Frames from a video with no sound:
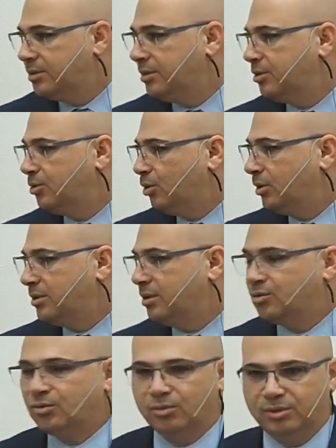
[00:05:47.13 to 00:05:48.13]
there
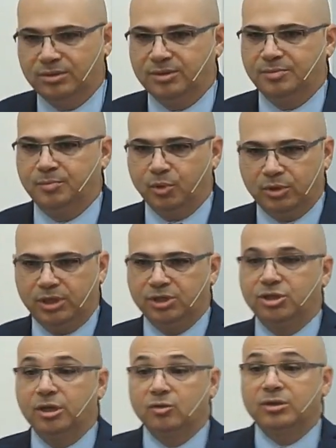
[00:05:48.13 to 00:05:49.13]
is the
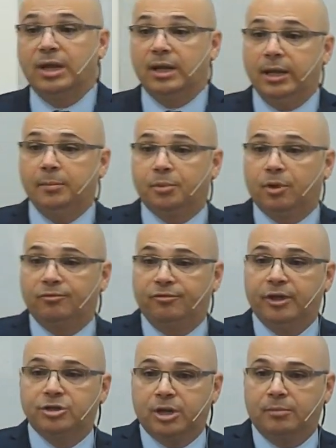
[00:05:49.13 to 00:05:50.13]
base of all things
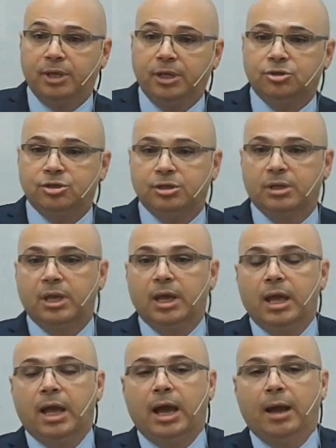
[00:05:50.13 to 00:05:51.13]
because Jerusalem
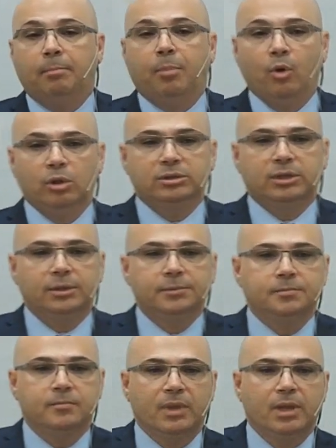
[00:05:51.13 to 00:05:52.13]
prophetically
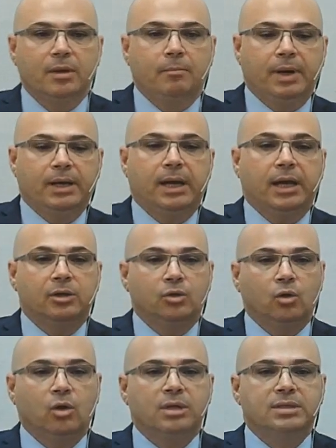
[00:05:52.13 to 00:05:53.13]
points out
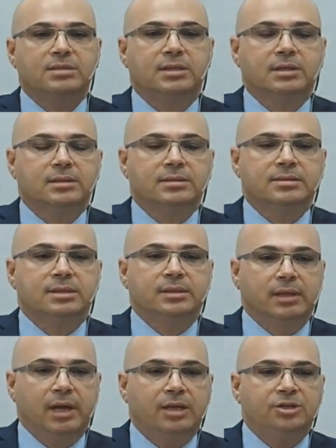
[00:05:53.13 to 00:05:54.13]
to
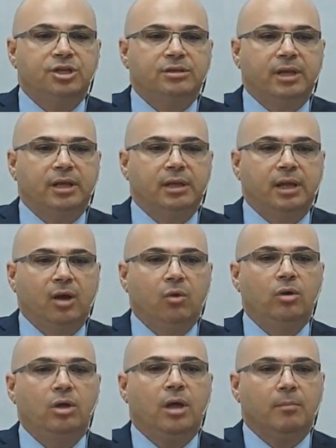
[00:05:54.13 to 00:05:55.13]

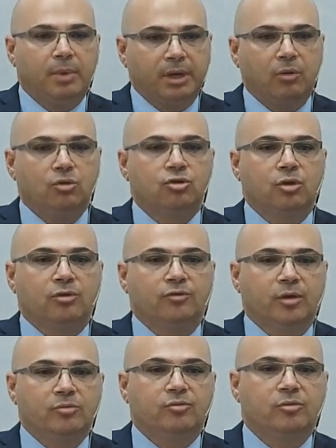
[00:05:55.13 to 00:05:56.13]
our eternal city
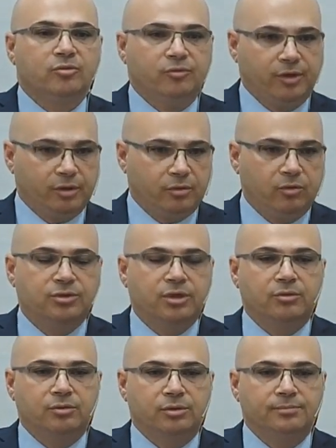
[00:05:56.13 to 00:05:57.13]

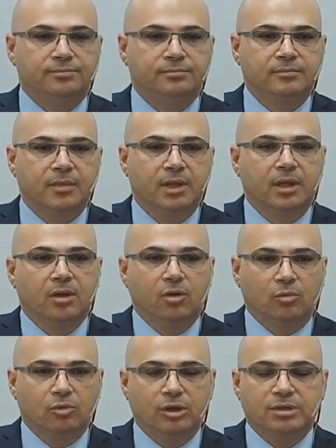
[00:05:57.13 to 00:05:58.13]
for which we are going
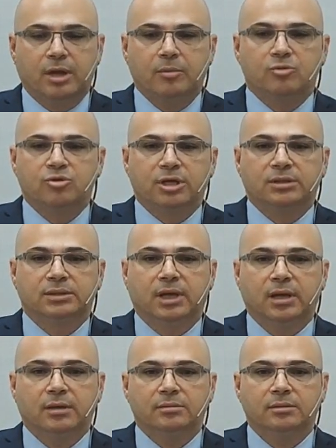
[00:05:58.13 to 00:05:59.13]
to
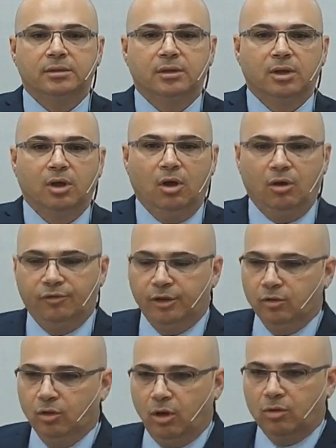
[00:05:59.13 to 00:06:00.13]
go and
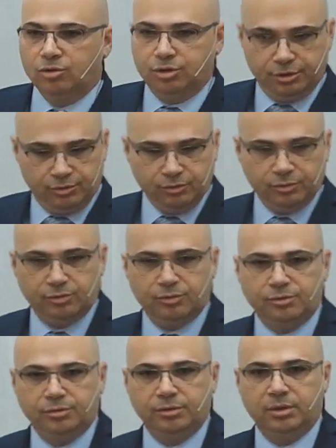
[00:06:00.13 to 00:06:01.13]
on which we are going to live.
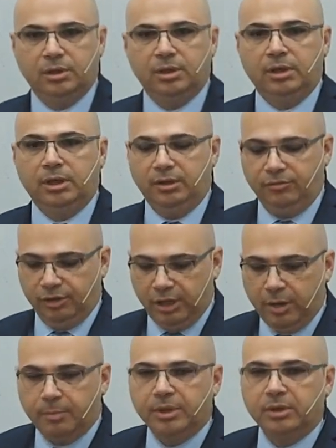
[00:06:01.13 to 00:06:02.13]
As we just
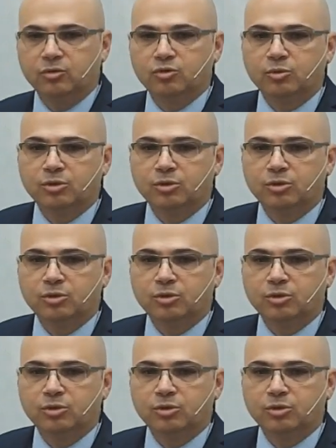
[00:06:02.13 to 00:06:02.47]
sang,